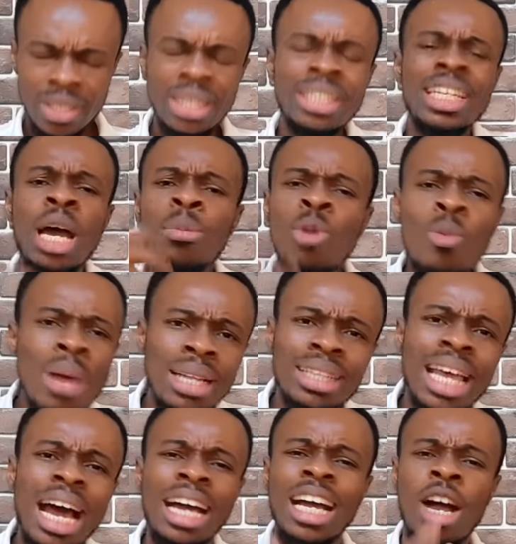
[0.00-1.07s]
The
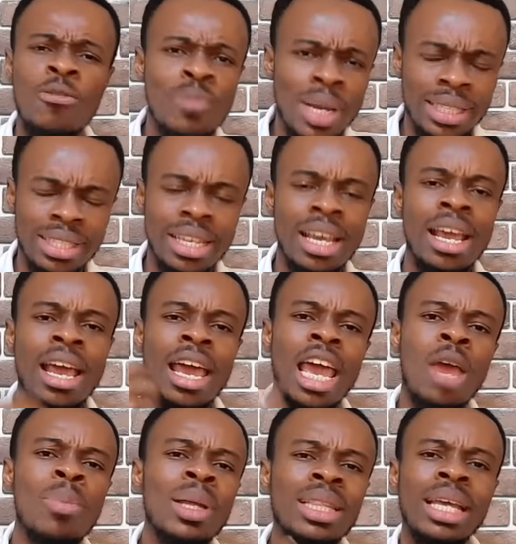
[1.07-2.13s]
moment our government
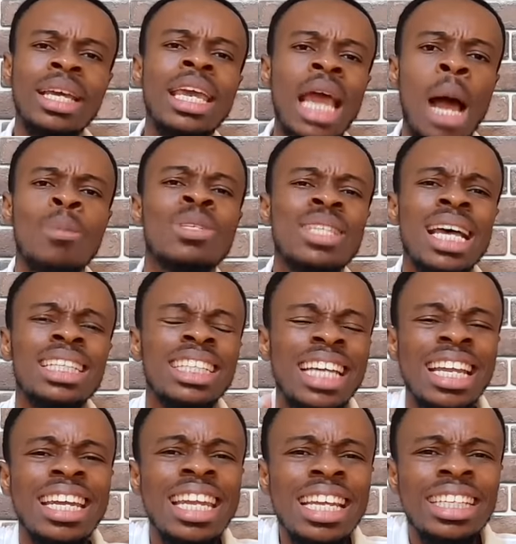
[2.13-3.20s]
ever taking up such
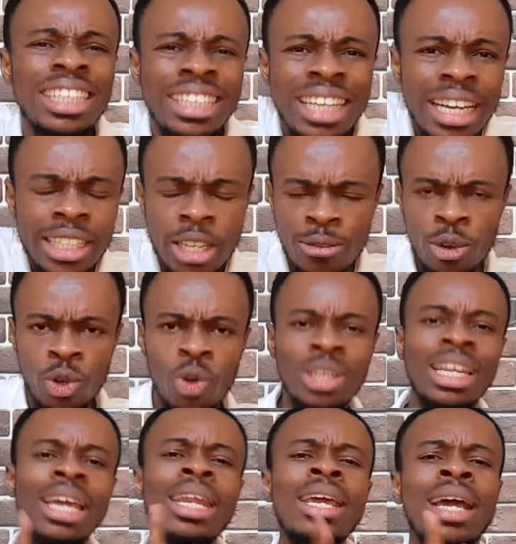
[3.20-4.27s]
initiative, you know,
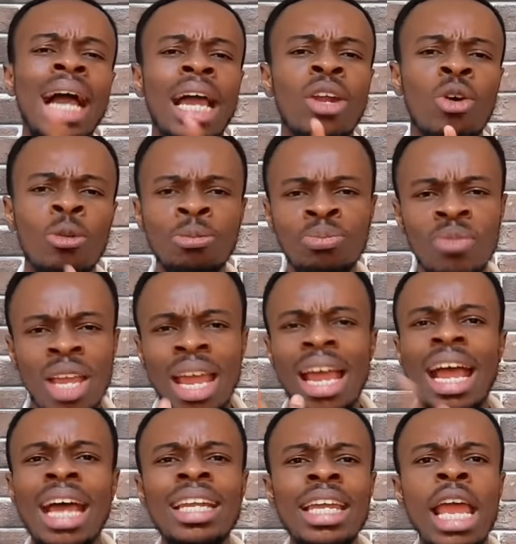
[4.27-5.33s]
near the kind of
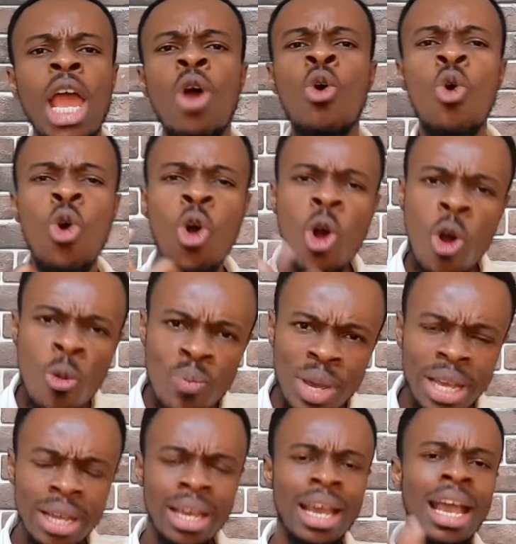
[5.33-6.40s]
and the
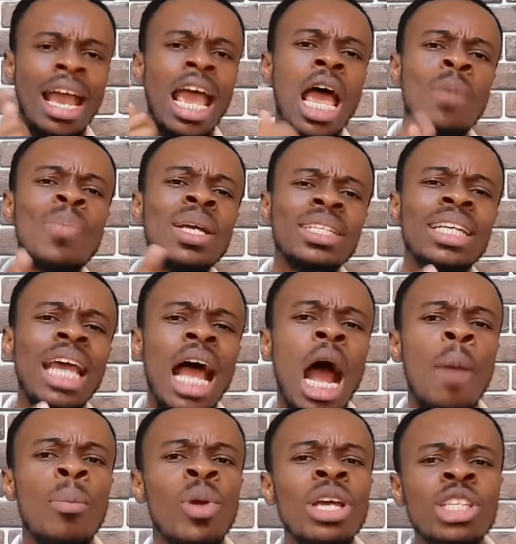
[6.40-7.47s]
whoobi. Ebe she
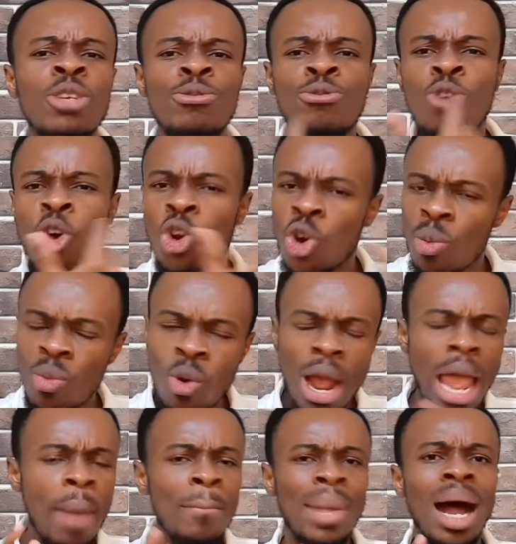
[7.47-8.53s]
a police if no mu
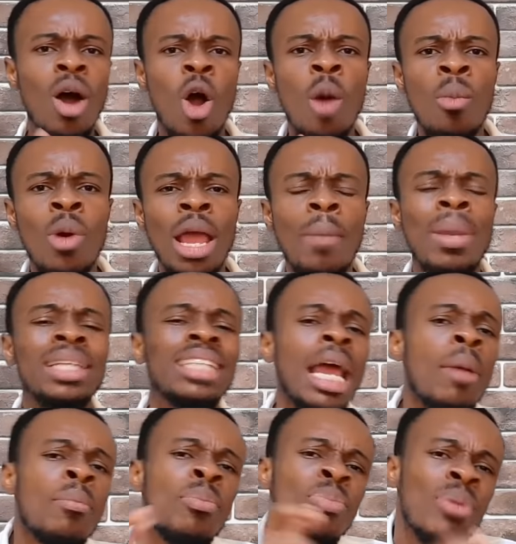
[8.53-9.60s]
ema omu ebe
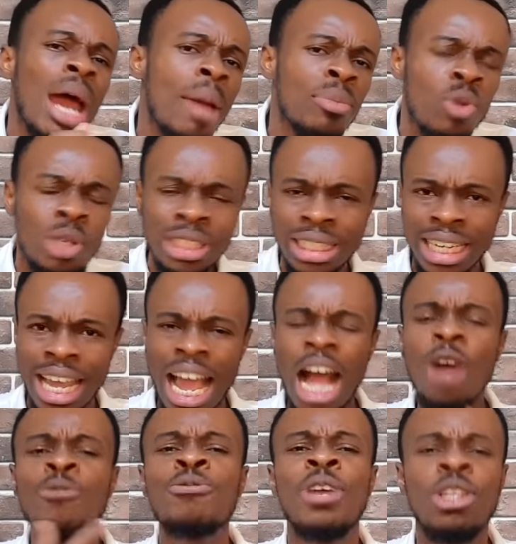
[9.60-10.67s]
jai bribe no jie.
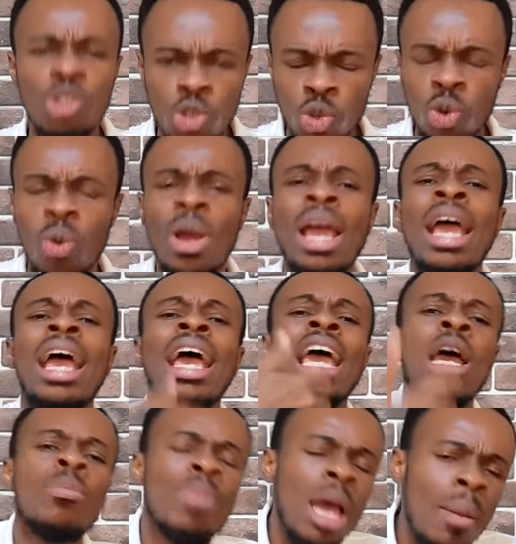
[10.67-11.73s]
Afenso no.
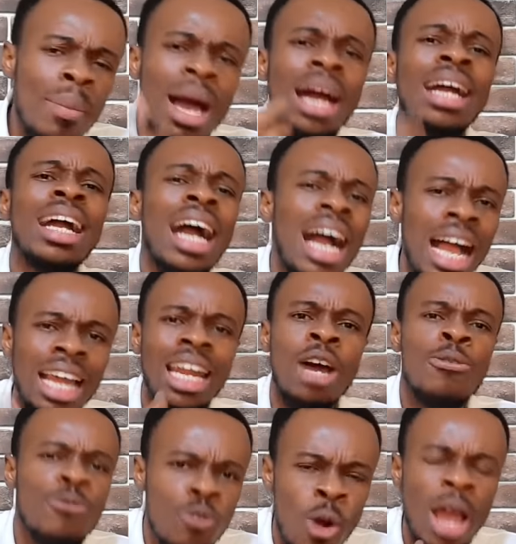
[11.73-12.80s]
Ebe ma
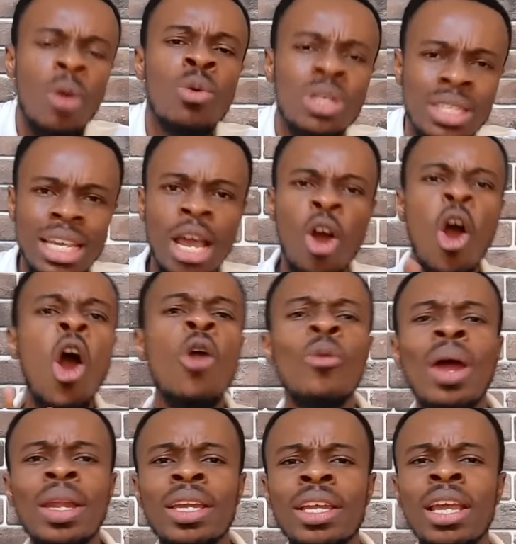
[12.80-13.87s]
Ghana fo ehu se.
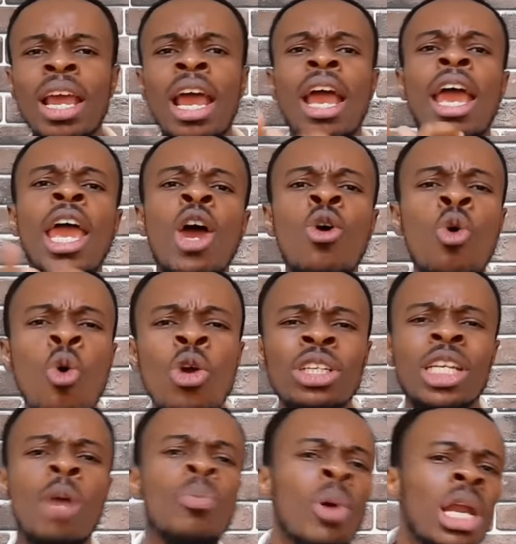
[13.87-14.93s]
Already. Ehu
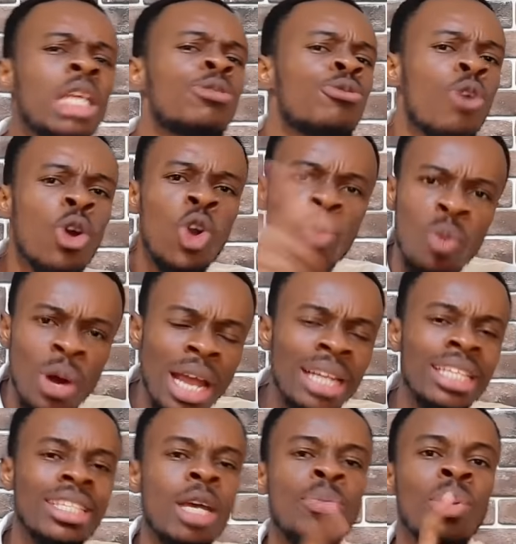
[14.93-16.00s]
she police fo no mu.
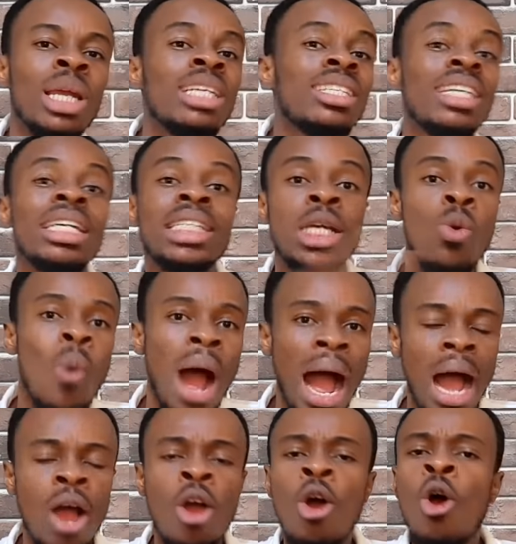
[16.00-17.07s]
Enti se police neche
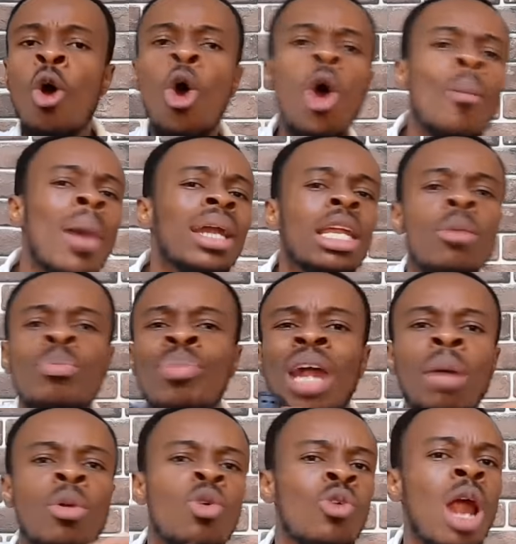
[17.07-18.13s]
wa. Oma ne
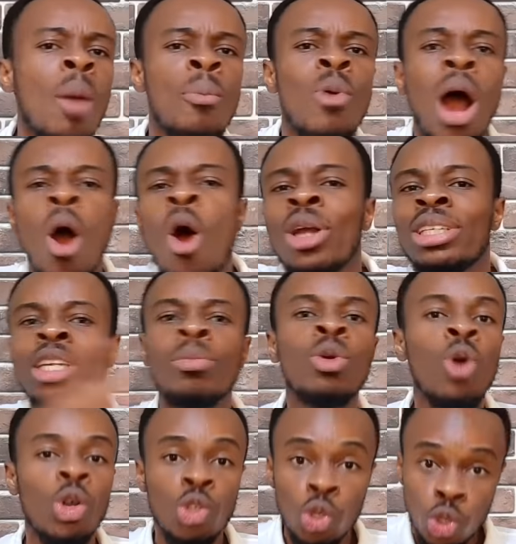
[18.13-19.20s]
bribe o krampua onye.
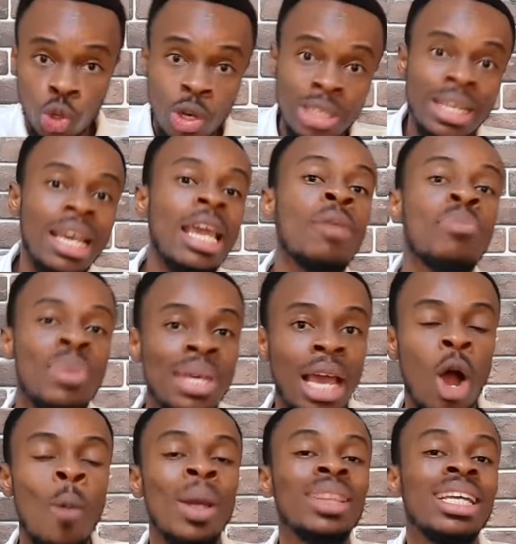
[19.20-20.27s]
Because osuro se ebi
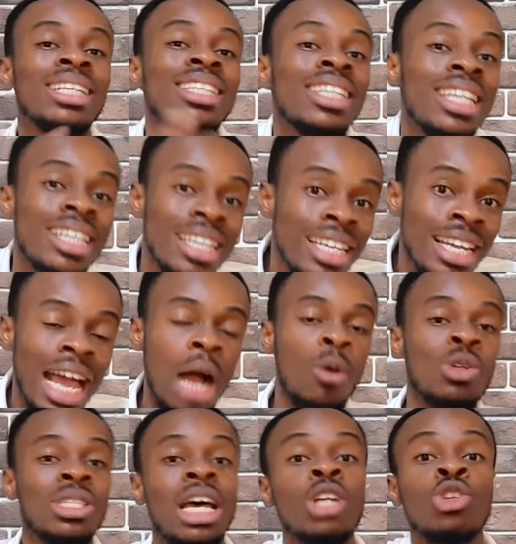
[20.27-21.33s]
ya. Obe taxi ni din
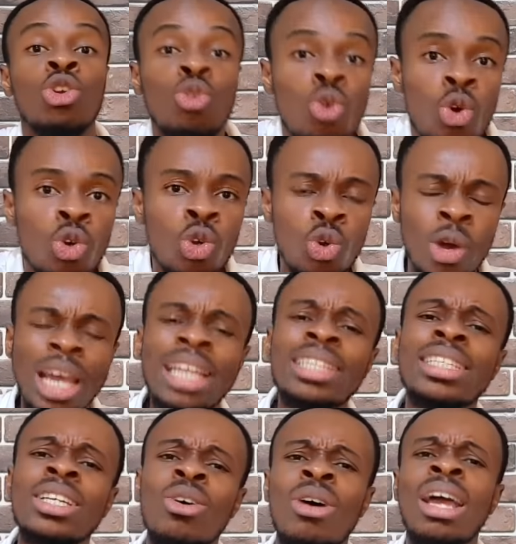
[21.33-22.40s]
akosa short code no.
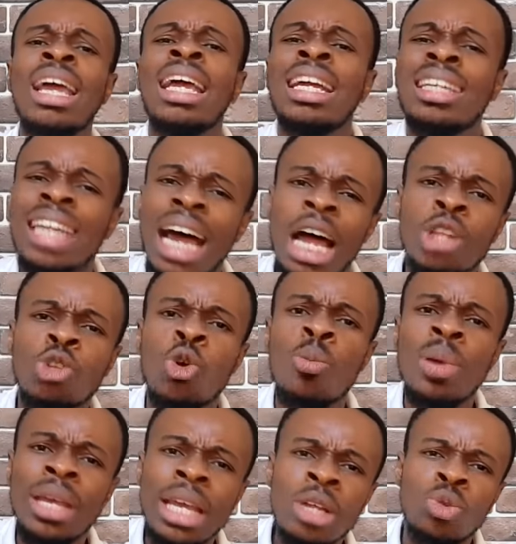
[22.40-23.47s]
Enti no. That will
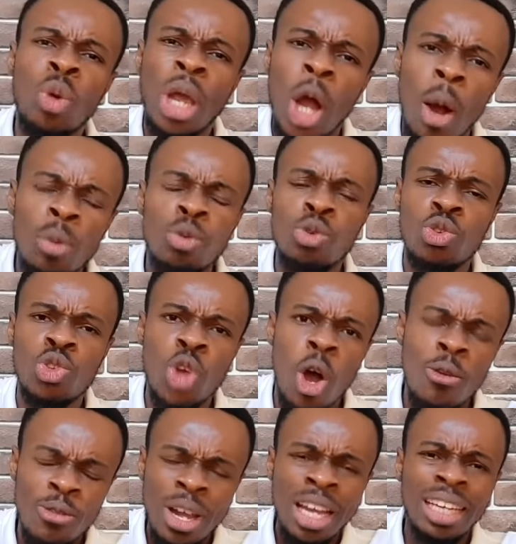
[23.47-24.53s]
begin to help to
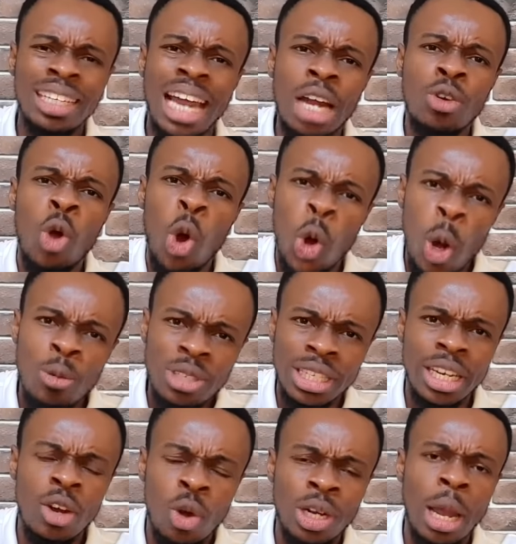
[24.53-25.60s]
solve that
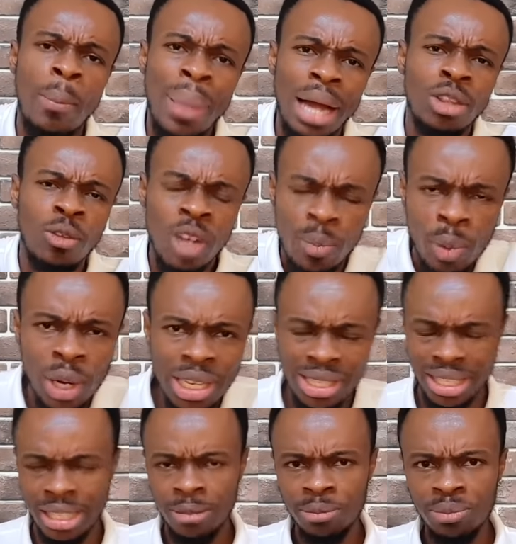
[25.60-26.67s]
corruption on the part of the
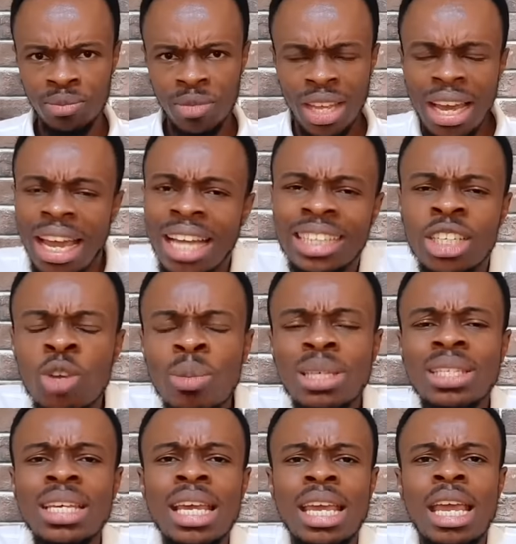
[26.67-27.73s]
police. Enti no me
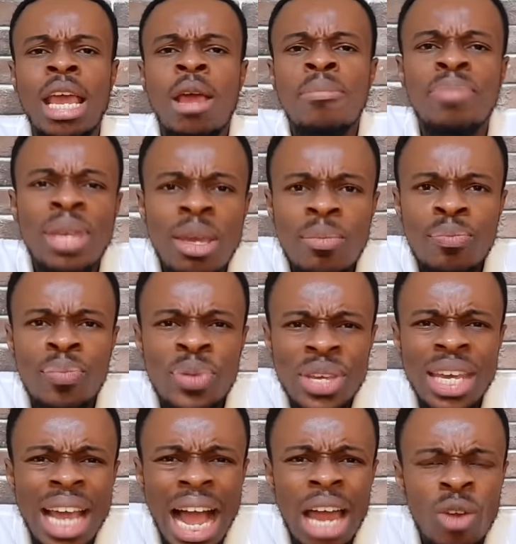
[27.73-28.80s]
se. Bi
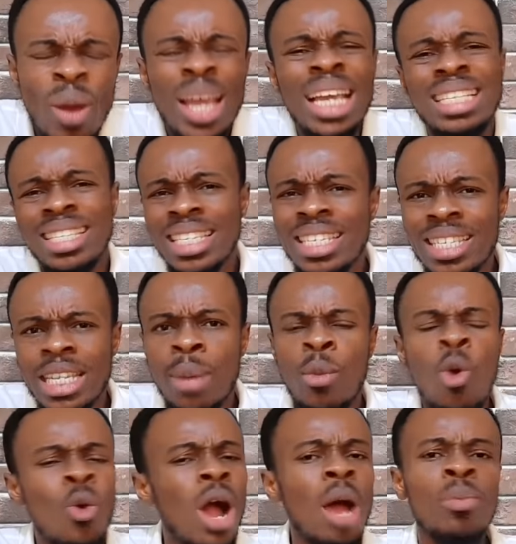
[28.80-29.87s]
bian oye system.
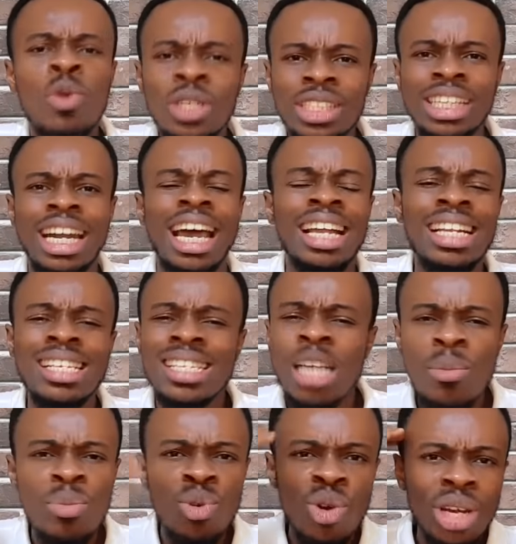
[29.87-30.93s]
Okwa abrochira. Enye se
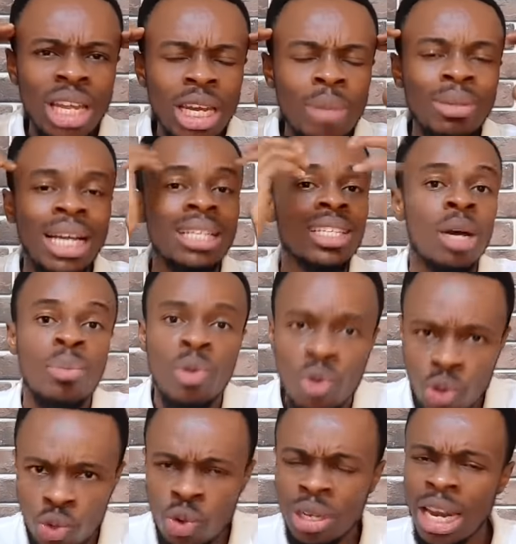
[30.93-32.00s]
broni ni mnyansa
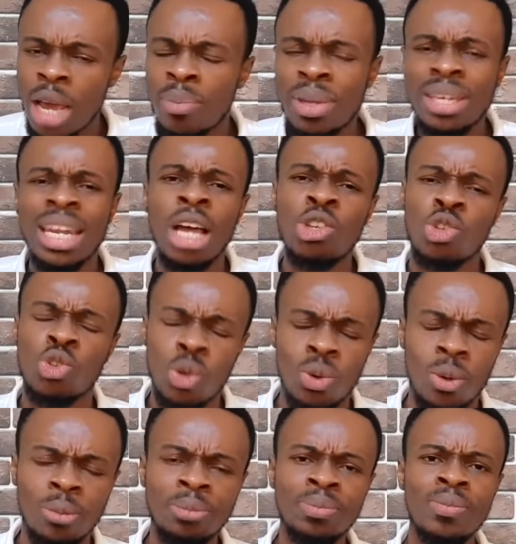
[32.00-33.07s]
brusu. Debi nan so
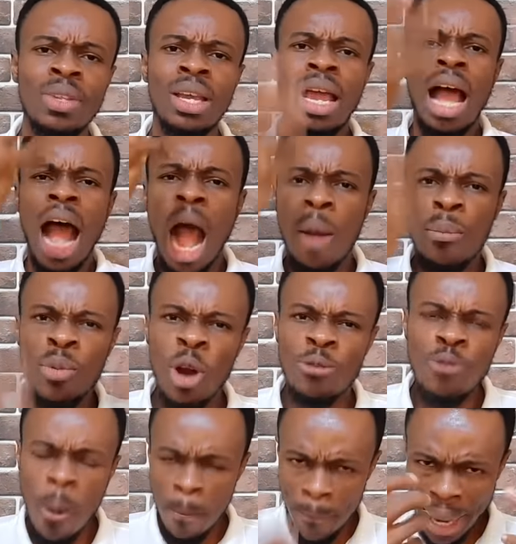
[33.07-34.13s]
no.
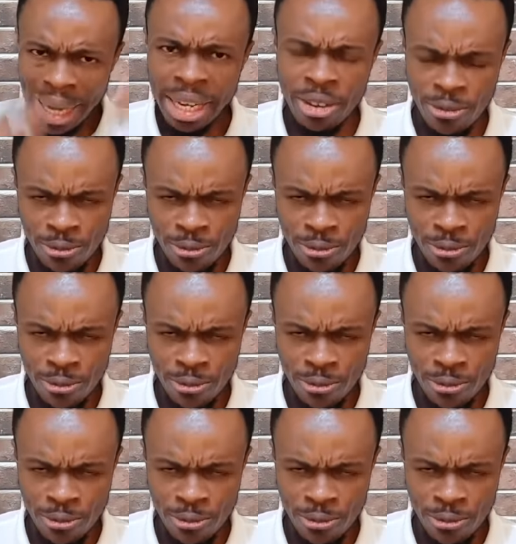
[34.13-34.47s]
Abrofum penin